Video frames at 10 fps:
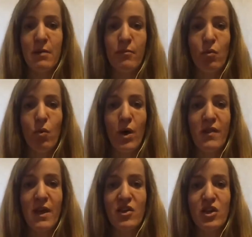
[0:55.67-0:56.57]
Number
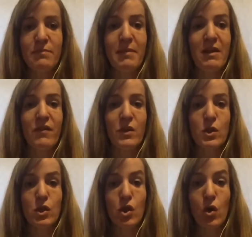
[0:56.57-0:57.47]
one, they just might feel
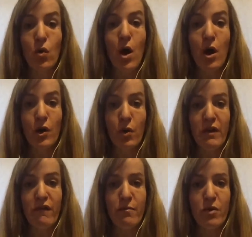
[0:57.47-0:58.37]
so
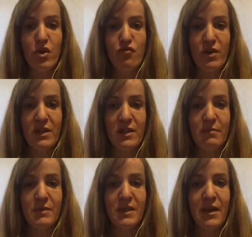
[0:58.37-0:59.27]
hungry from restricting
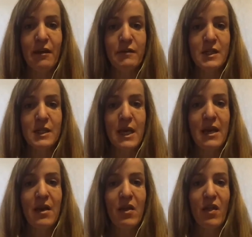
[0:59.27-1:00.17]
themselves
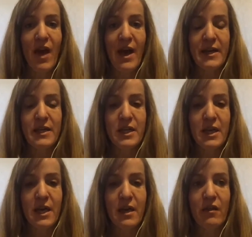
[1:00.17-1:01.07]
that
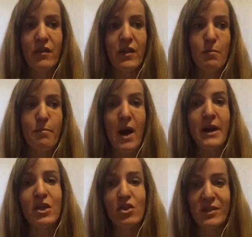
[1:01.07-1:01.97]
their
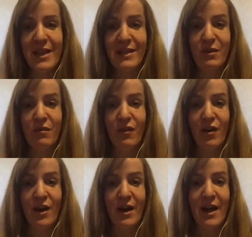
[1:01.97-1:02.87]
body just takes
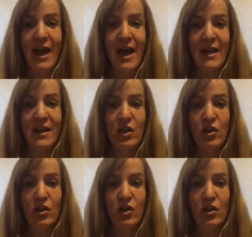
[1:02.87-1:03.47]
over and